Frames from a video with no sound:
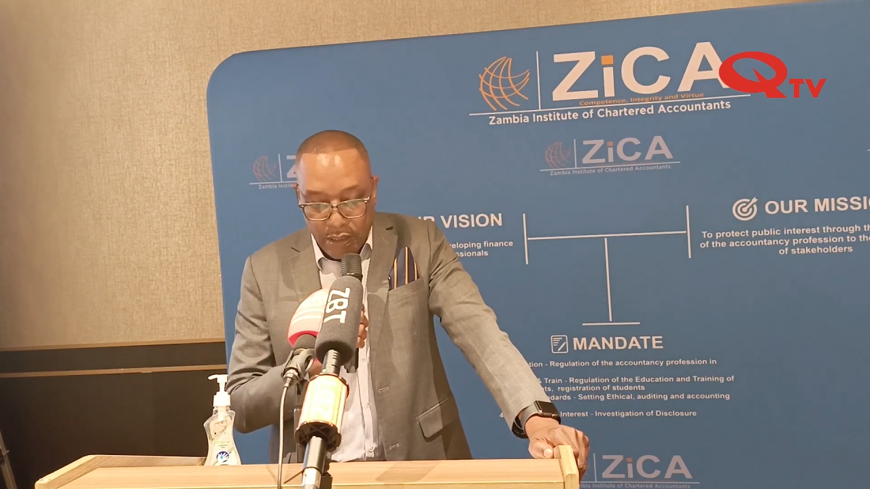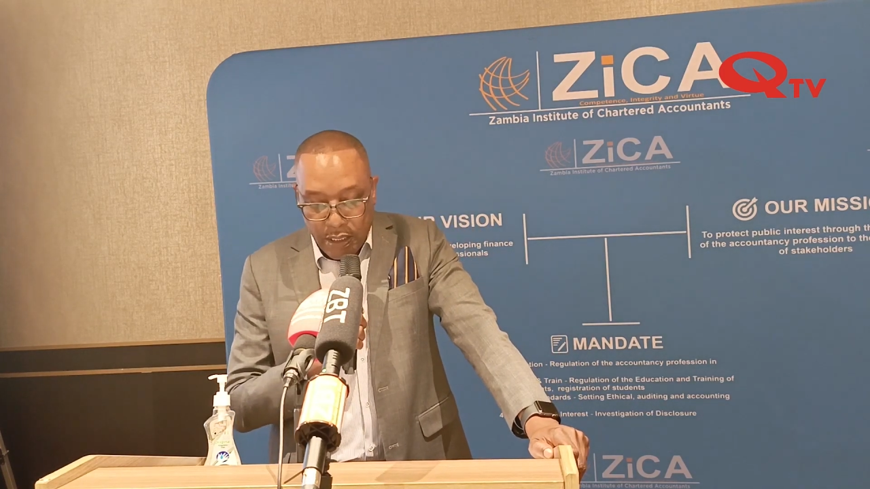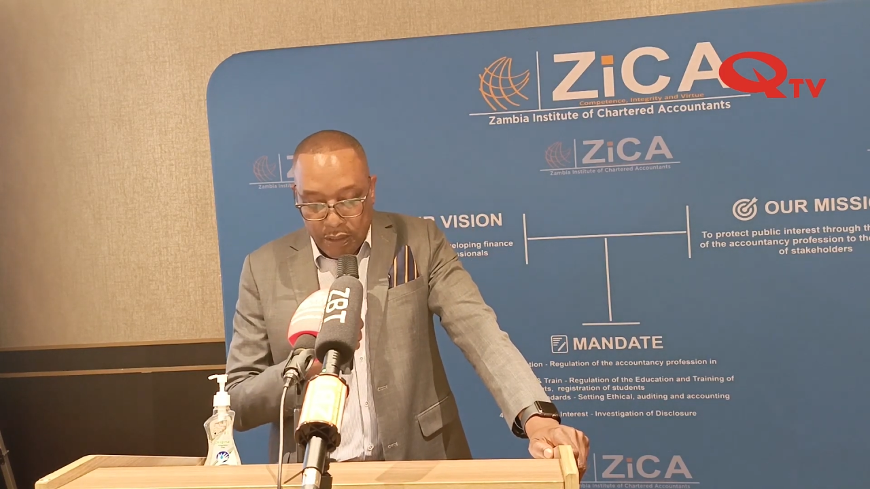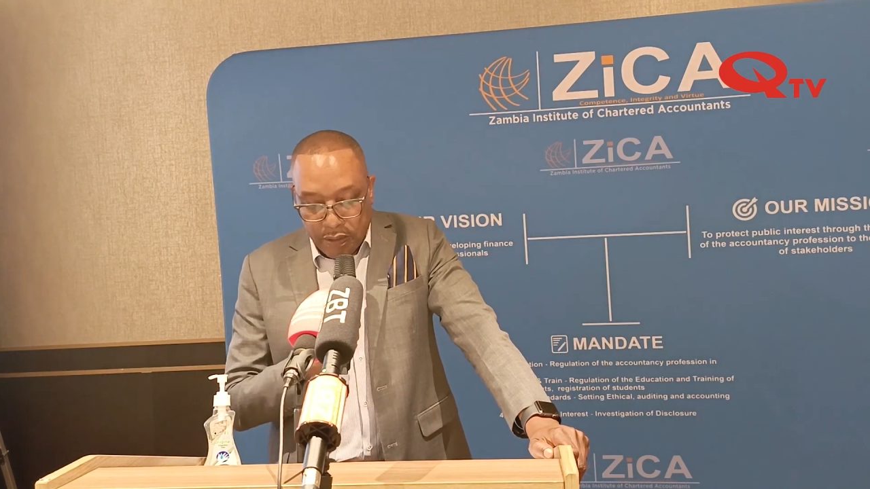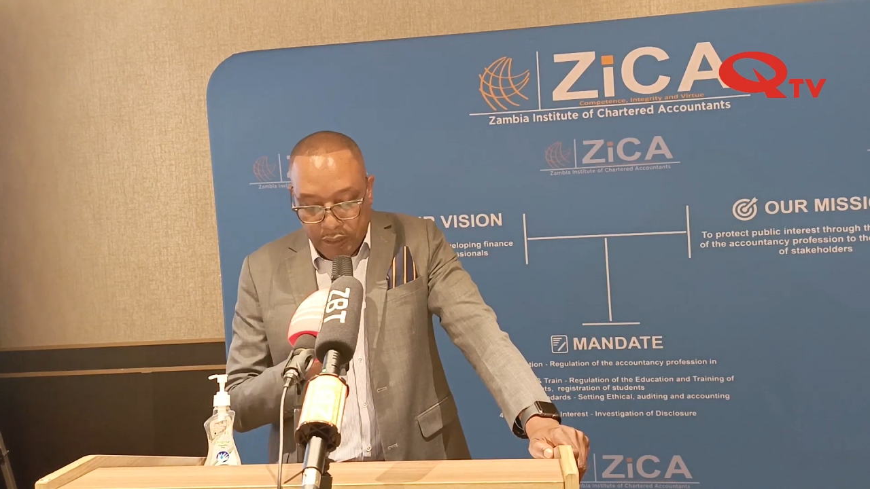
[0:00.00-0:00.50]

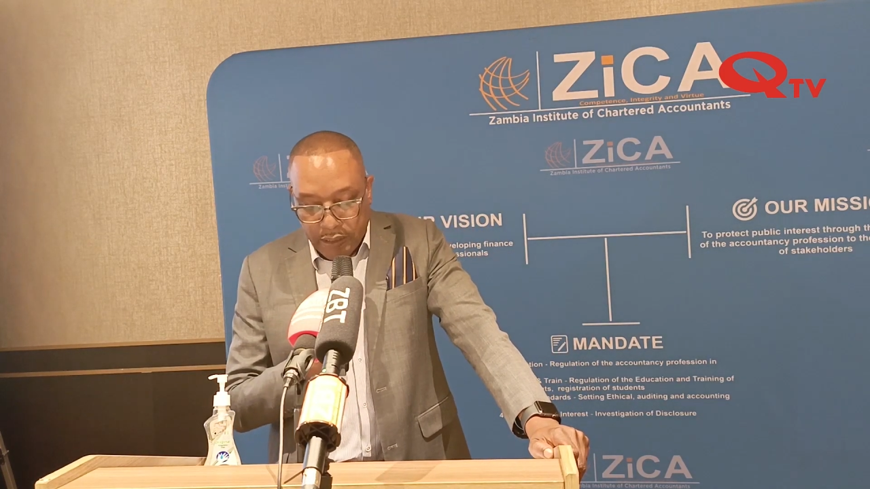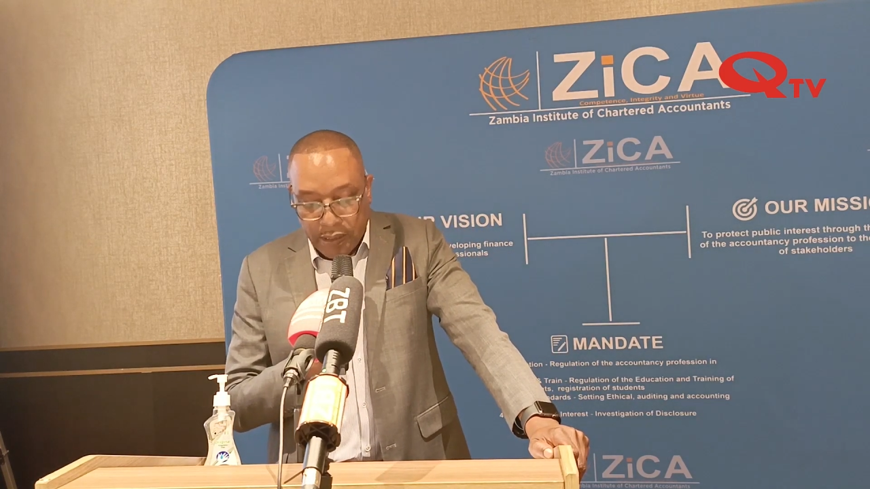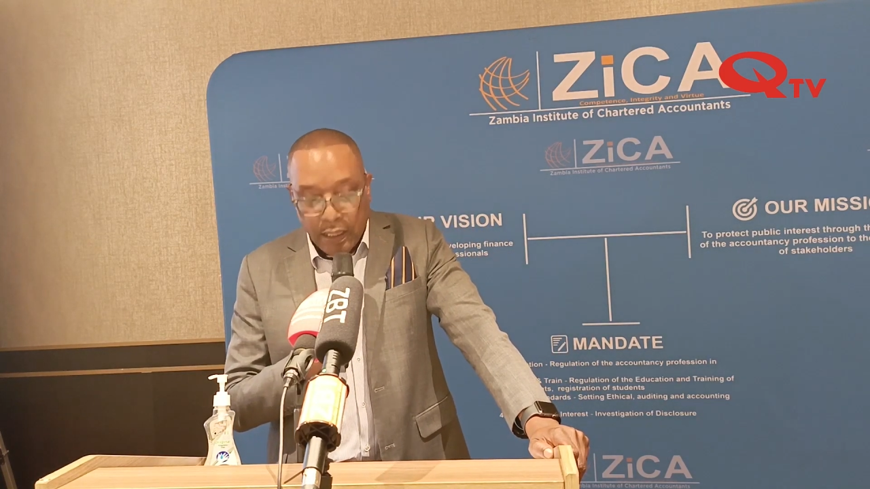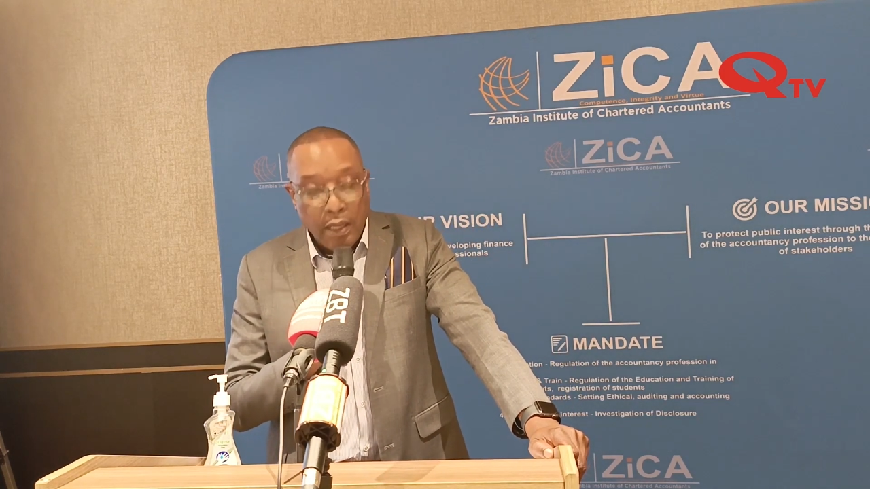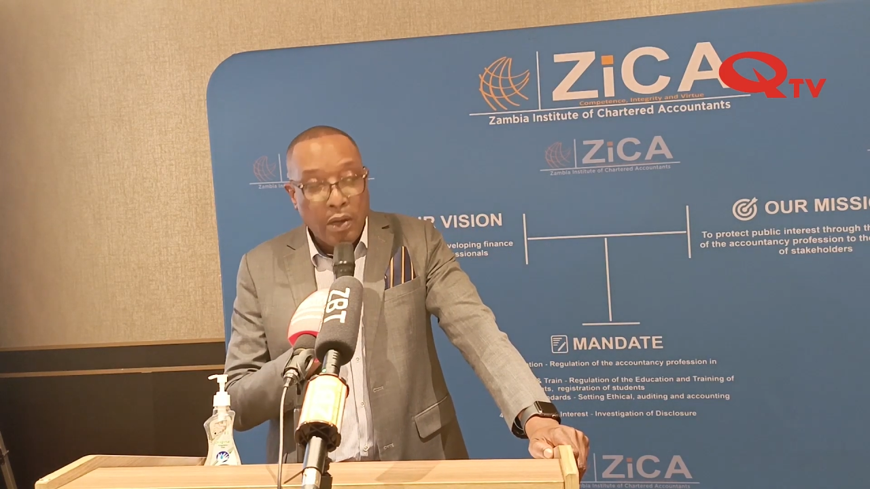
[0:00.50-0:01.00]

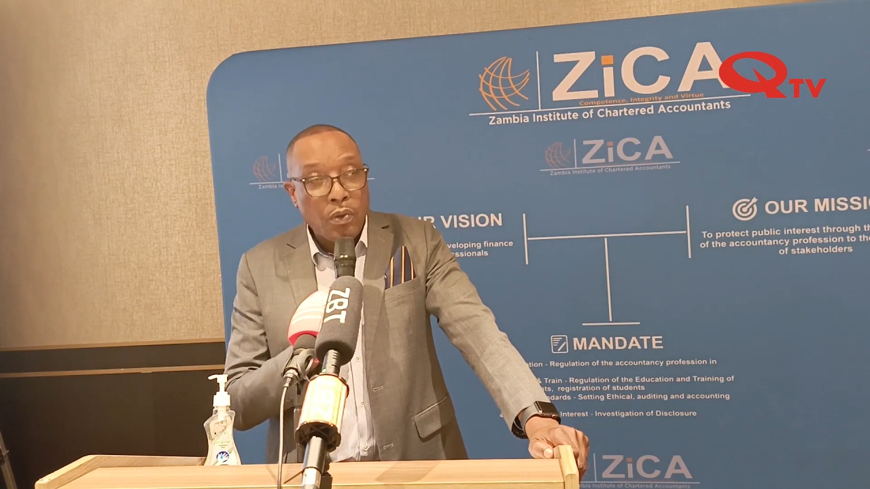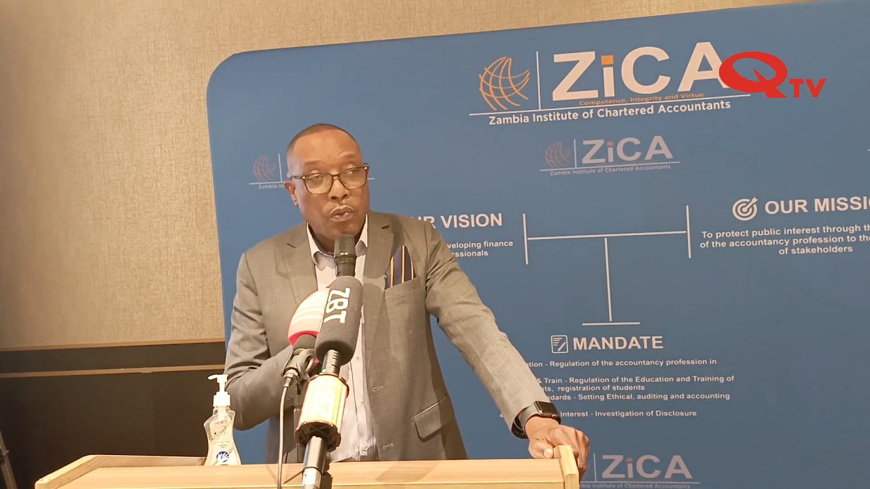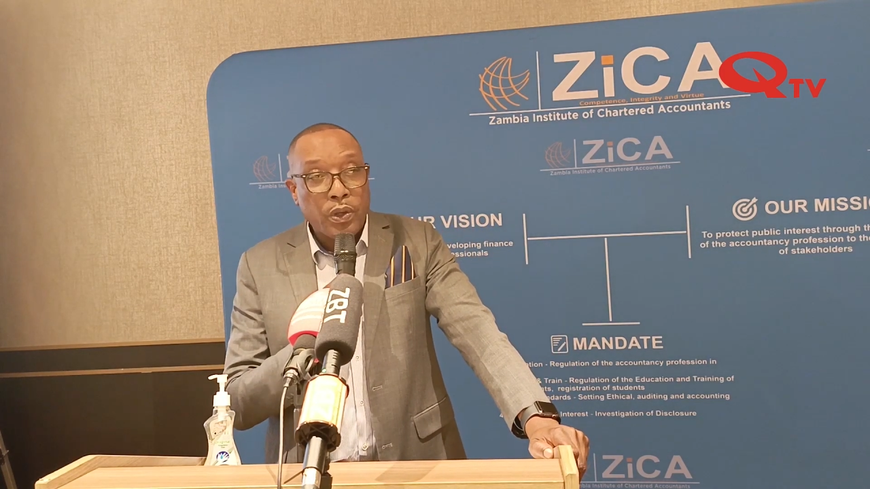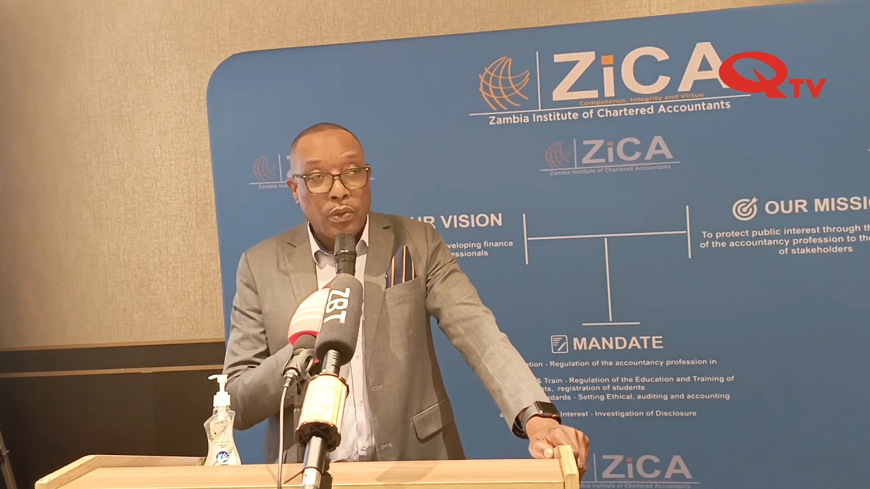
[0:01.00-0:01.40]
ZICA will